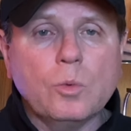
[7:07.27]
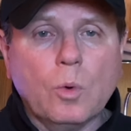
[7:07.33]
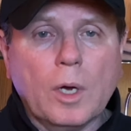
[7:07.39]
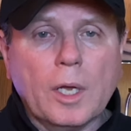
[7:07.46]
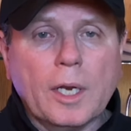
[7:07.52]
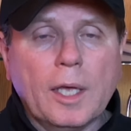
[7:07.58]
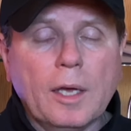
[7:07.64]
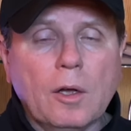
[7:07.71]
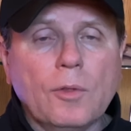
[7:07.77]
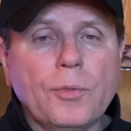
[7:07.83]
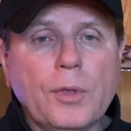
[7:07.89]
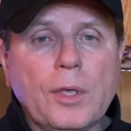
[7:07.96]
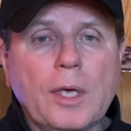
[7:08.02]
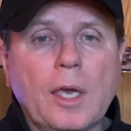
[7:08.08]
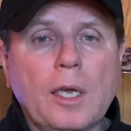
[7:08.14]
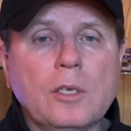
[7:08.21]
You want
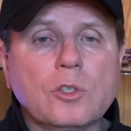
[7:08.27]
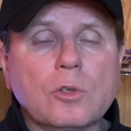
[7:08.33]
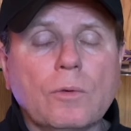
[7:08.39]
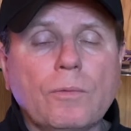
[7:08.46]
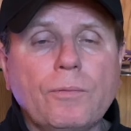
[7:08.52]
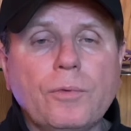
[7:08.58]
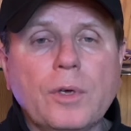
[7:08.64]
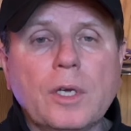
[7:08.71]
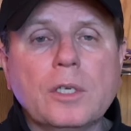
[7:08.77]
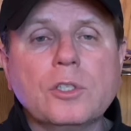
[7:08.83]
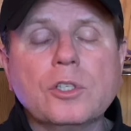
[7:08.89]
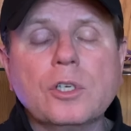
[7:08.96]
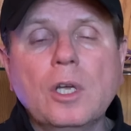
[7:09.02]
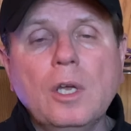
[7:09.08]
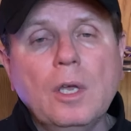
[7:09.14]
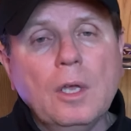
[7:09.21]
healthy
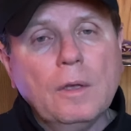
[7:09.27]
angelfish.